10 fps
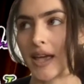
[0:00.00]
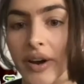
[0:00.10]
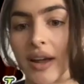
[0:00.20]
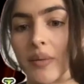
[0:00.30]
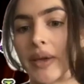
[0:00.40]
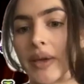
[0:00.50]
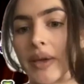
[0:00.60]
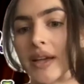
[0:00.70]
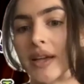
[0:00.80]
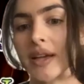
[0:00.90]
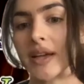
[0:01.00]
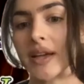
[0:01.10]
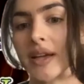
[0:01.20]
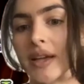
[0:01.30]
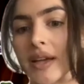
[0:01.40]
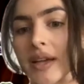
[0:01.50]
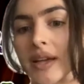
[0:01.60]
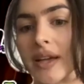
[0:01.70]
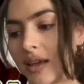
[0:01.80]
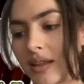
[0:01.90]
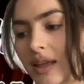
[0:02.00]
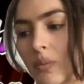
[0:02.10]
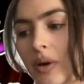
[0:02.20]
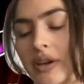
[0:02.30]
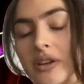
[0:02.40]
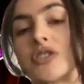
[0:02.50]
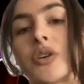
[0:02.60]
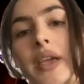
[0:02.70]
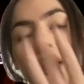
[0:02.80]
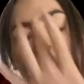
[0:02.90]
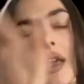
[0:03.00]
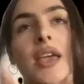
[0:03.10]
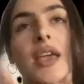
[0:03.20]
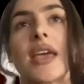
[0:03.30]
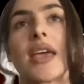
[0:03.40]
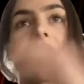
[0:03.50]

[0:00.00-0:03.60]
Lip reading: Because you told me exactly like what you're doing, and